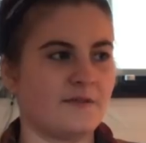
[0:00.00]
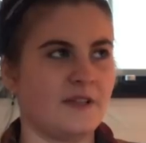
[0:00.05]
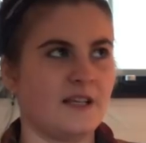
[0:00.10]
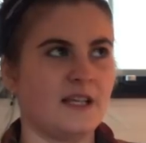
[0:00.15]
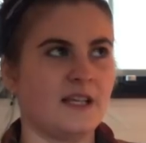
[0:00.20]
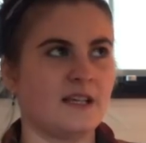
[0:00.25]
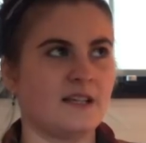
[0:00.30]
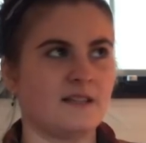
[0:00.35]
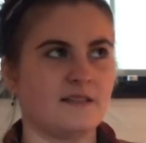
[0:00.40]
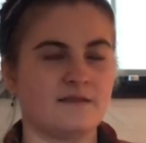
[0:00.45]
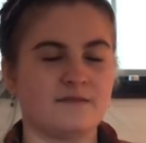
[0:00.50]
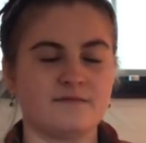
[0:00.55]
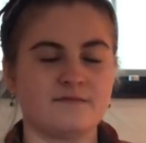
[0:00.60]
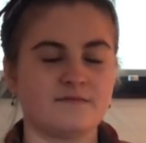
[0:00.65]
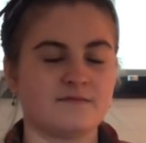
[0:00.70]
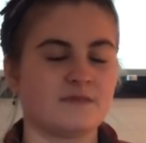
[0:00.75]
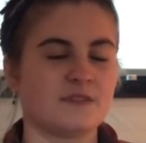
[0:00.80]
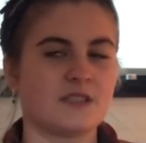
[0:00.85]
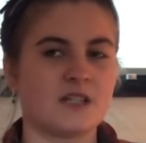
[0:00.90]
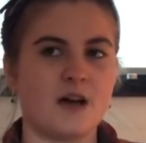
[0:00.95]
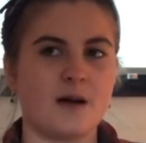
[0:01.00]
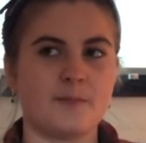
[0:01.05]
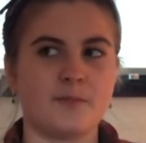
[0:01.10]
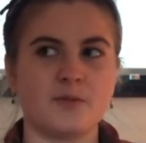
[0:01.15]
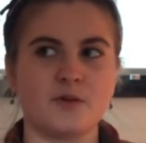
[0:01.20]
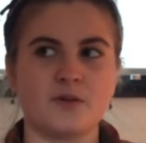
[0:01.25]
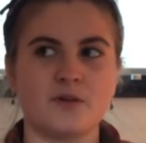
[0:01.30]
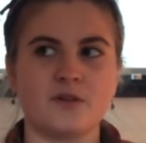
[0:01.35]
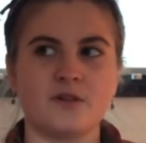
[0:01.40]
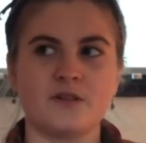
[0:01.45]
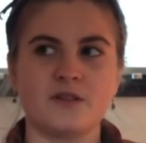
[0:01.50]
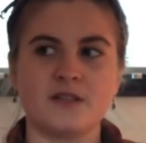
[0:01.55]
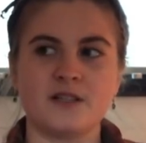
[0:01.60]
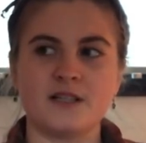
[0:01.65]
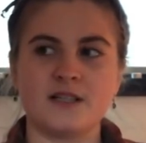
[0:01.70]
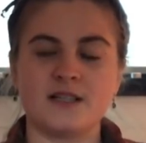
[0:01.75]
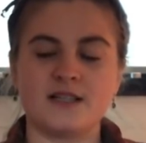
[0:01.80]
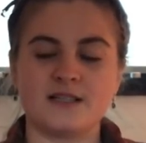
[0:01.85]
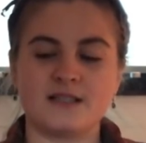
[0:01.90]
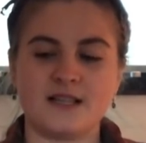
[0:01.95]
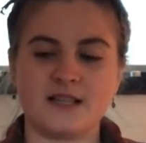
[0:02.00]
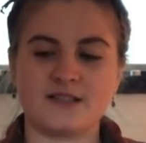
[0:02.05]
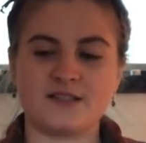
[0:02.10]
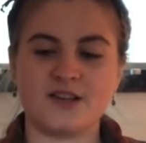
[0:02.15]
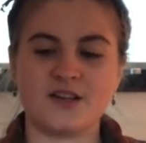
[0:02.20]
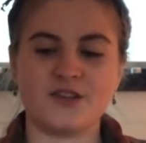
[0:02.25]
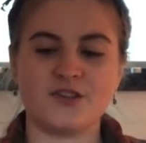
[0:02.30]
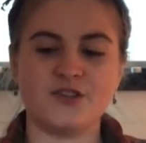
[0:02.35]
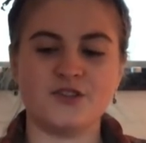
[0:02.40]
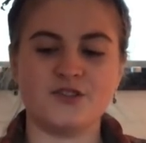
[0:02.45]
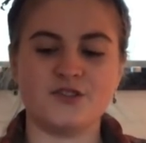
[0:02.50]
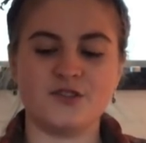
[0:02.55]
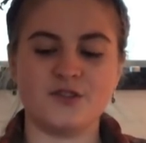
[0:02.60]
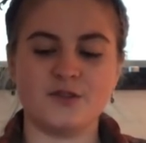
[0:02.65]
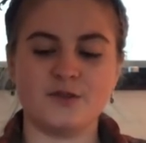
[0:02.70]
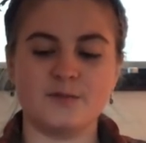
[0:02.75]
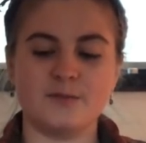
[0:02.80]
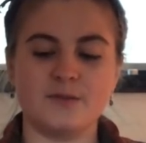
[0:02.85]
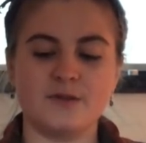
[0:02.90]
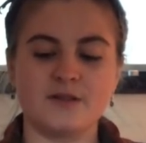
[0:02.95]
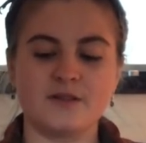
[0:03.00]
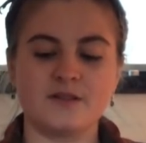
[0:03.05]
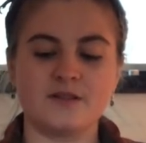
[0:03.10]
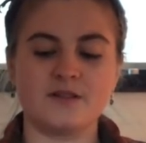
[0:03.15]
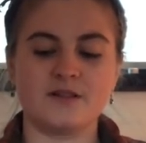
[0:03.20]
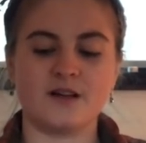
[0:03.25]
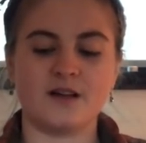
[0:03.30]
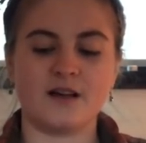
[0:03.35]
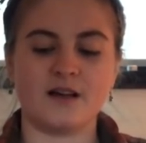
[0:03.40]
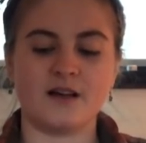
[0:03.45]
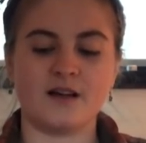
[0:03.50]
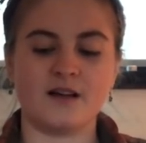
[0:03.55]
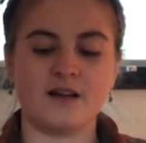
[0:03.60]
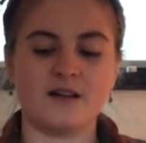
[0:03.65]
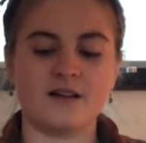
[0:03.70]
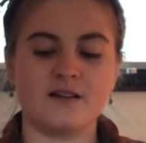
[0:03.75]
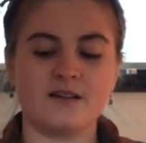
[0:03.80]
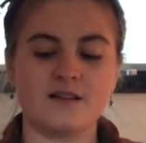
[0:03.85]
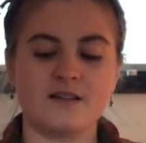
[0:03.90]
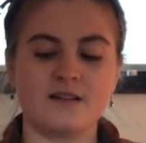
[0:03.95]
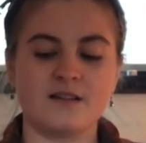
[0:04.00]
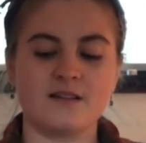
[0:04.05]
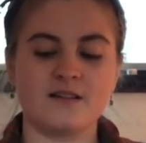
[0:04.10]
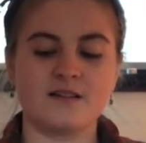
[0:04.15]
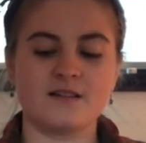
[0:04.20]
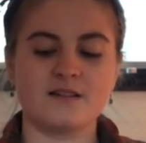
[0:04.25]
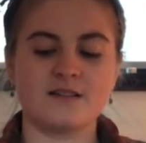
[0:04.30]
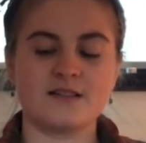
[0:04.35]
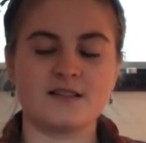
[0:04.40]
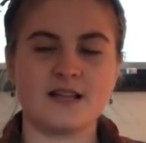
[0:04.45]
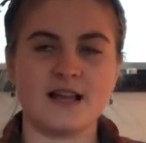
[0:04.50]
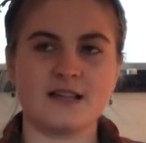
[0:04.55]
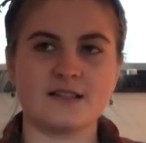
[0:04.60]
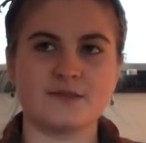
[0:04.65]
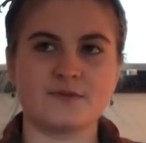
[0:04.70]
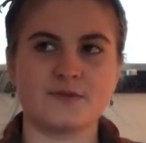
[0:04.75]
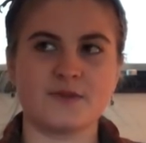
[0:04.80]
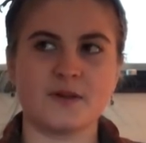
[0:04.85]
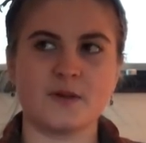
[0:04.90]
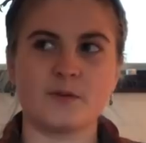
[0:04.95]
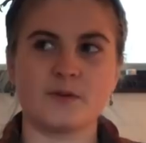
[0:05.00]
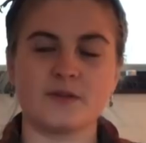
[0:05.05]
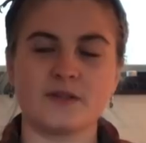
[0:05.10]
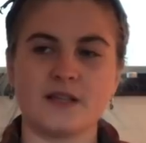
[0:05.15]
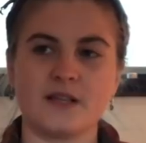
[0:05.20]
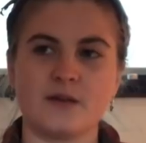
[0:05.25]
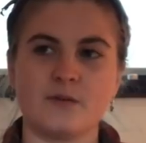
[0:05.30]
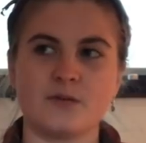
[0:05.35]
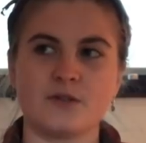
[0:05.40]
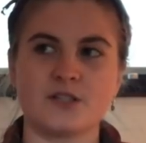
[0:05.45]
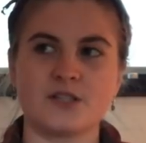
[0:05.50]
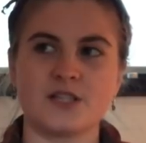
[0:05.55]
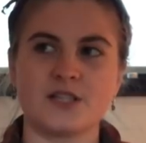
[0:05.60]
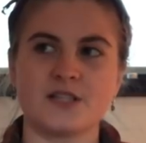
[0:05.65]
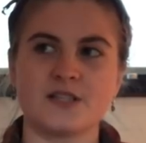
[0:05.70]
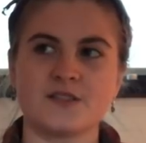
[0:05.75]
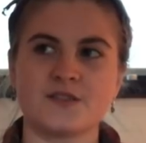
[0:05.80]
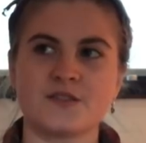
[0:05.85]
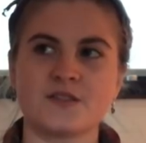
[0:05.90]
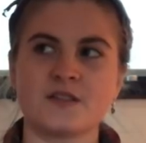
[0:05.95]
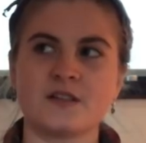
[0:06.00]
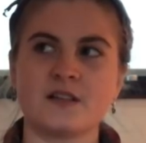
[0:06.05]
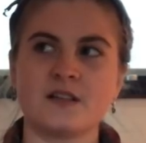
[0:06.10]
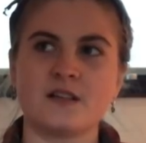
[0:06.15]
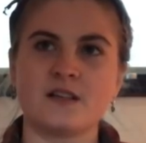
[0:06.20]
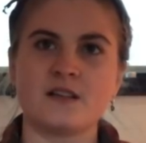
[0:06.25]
vegan couple that's on YouTube says frequently, which is,